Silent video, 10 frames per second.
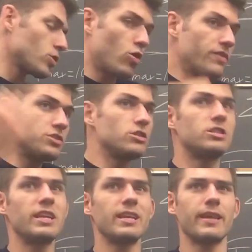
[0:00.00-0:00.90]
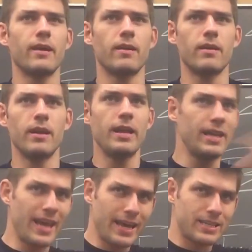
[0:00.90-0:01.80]
or if it's just sitting there. Any
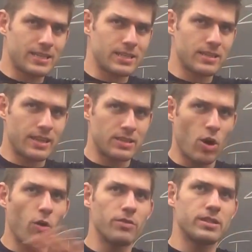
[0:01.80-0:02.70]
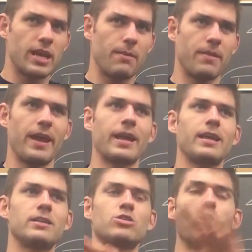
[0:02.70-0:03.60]
case, it's all the same. And that
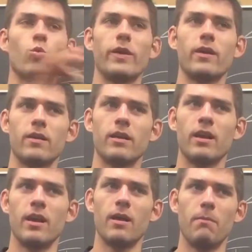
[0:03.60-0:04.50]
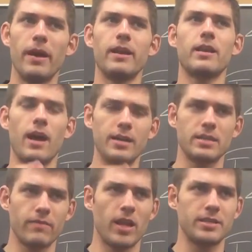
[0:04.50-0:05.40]
again is so weird, but
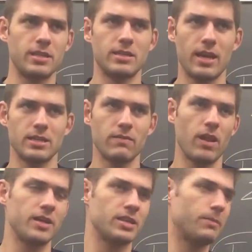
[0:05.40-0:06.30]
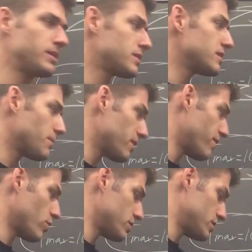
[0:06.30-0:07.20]
constant velocity is constant velocity. It means the sum of
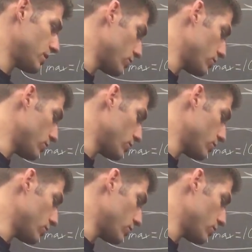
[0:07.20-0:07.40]
the forces is